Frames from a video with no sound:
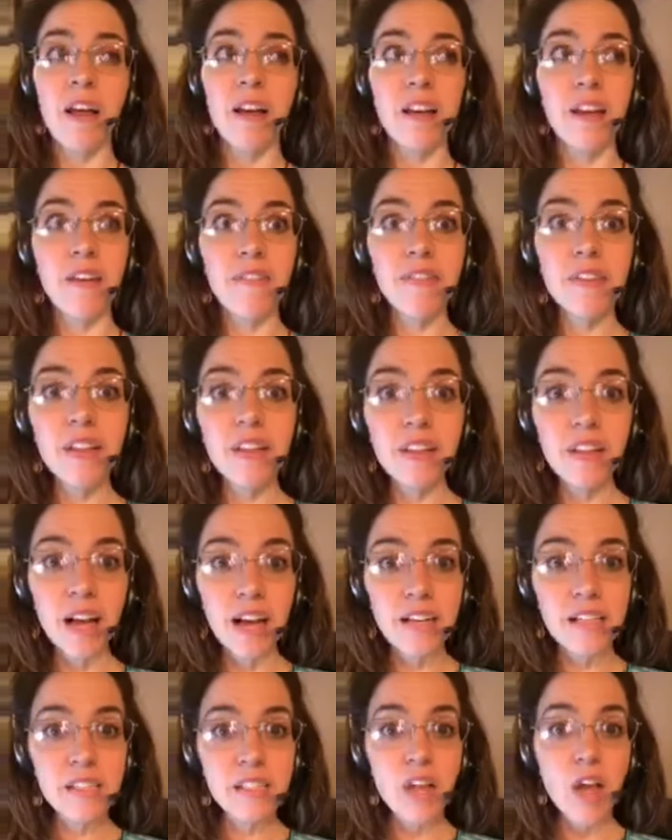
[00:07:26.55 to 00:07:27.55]

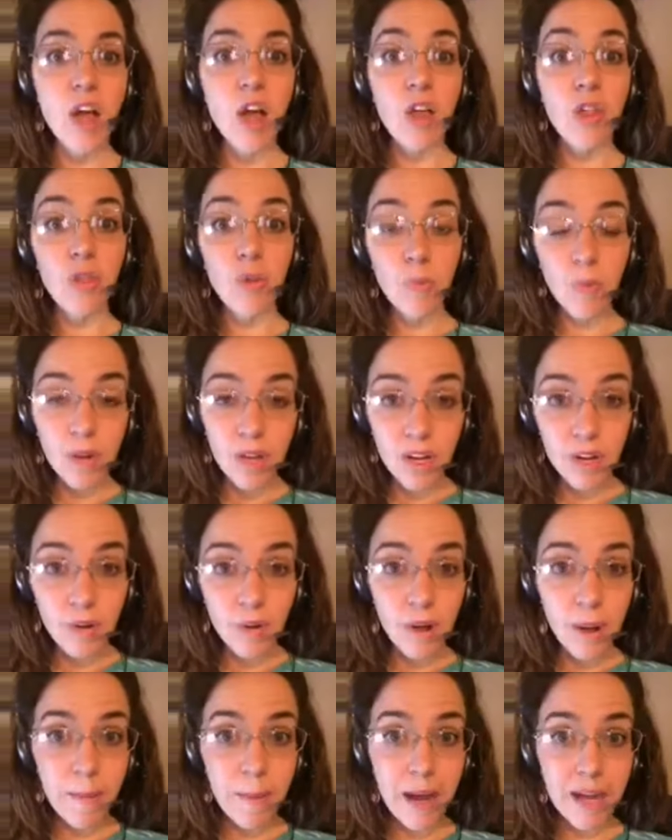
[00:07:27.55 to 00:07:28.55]
Nevertheless, 3 new
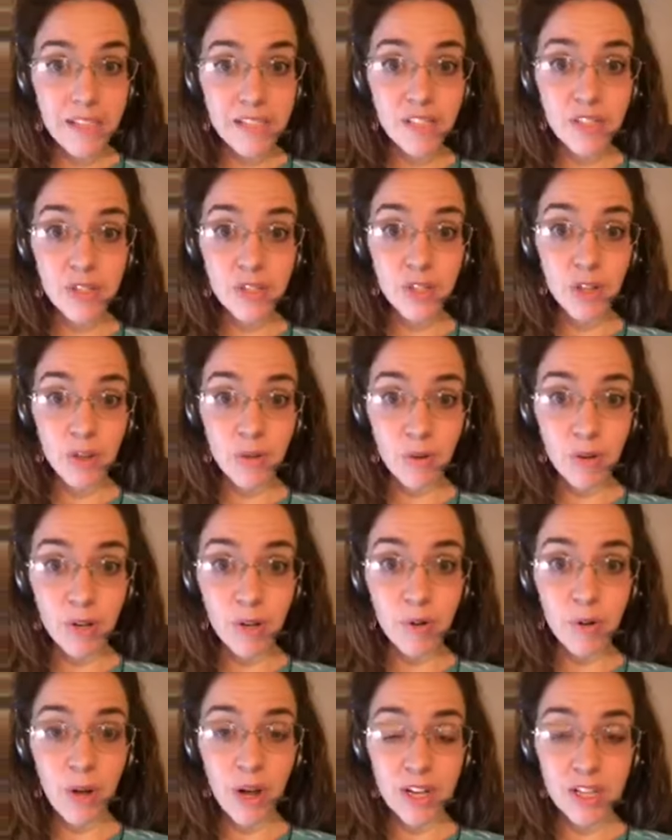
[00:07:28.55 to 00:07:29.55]
ambassadors and 3
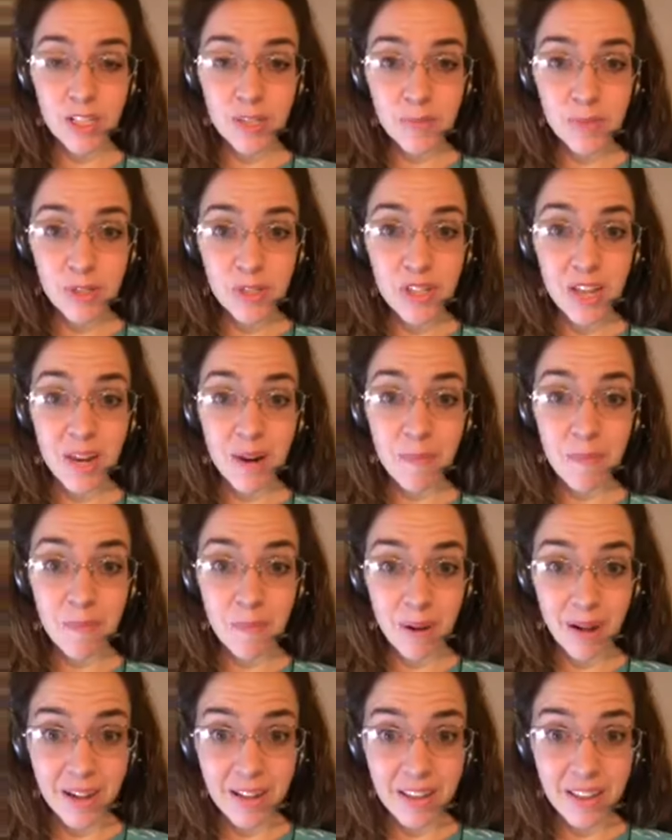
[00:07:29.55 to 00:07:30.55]
new customers in a
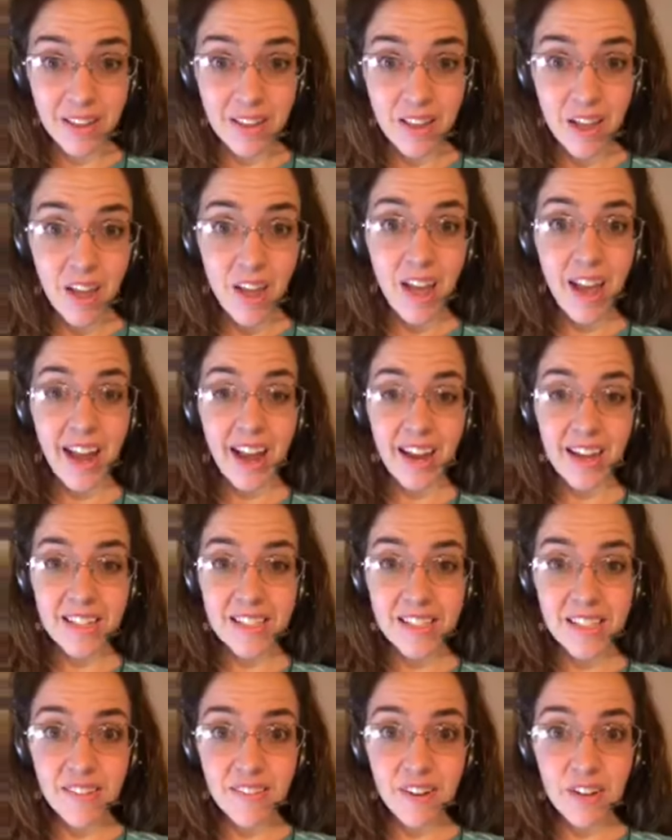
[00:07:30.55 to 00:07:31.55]
month and
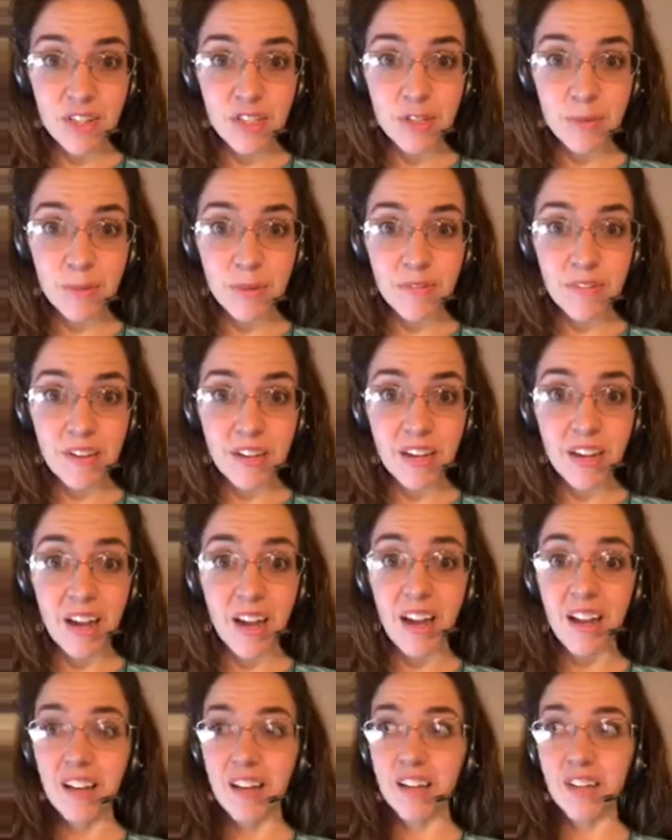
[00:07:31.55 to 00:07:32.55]
700 PB,
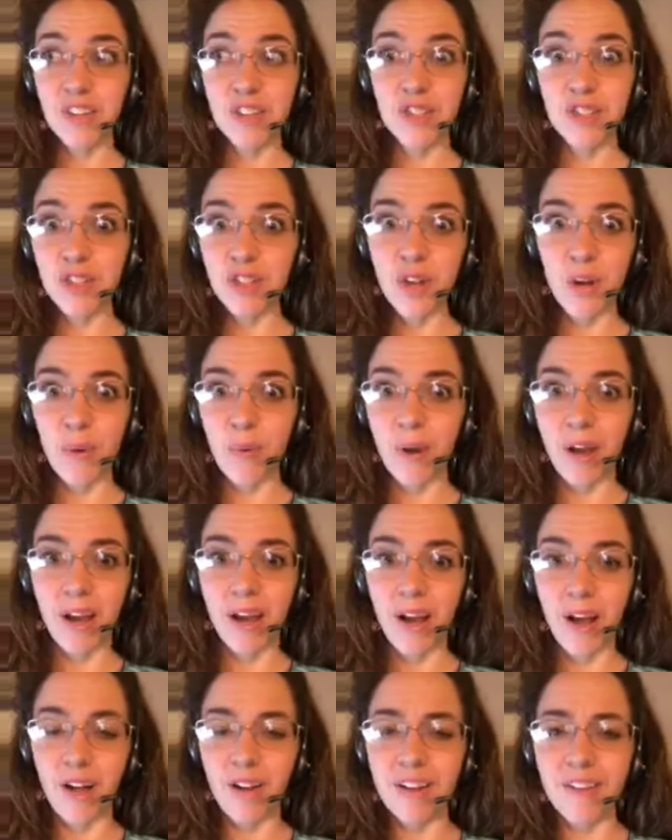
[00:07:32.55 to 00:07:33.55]
like, there's no way
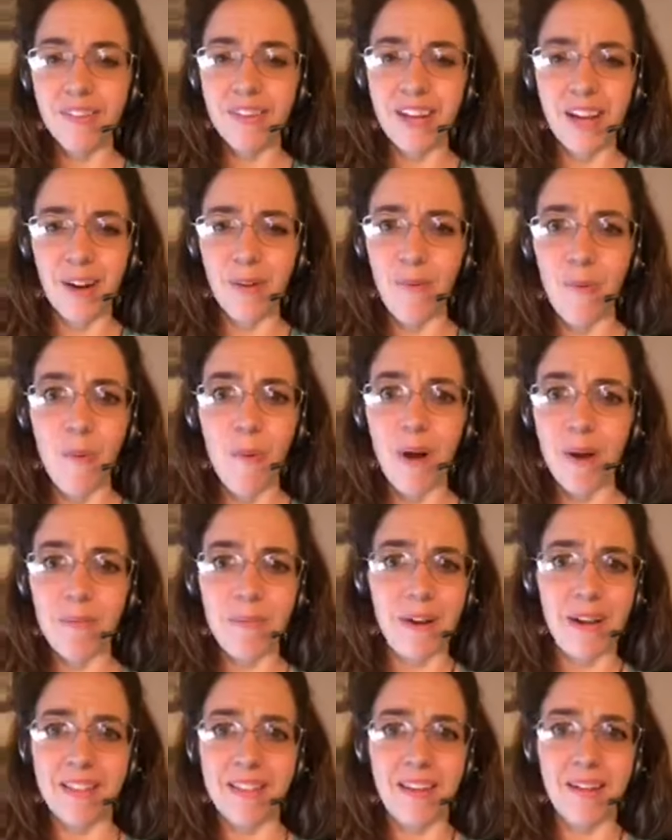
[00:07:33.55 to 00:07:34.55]
I'll even get it 1
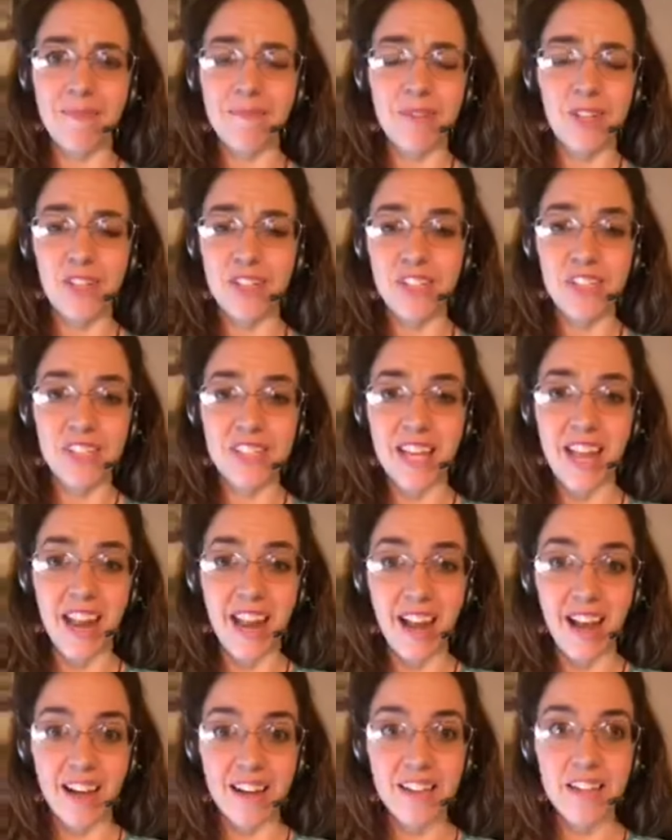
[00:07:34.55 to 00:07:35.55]
month. I just
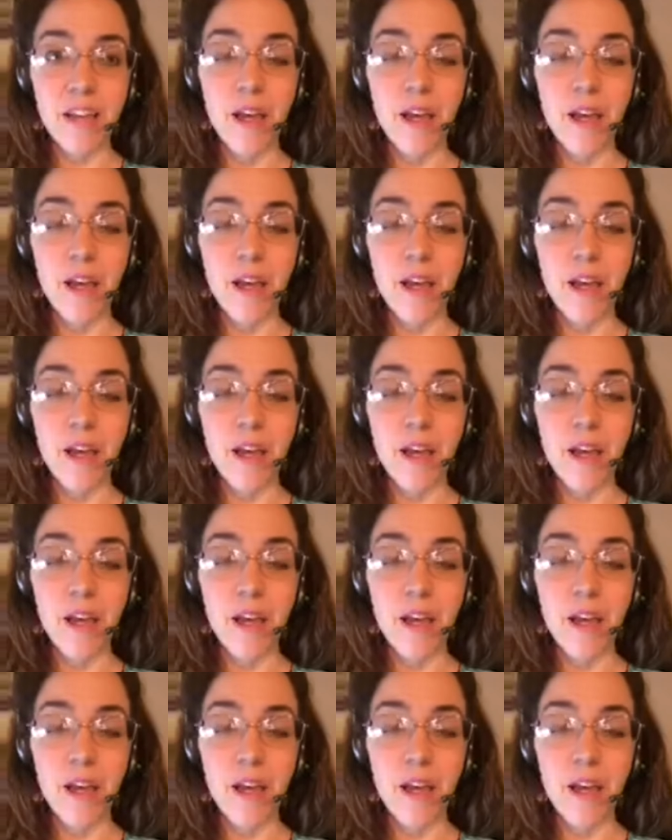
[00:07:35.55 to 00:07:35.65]
can't.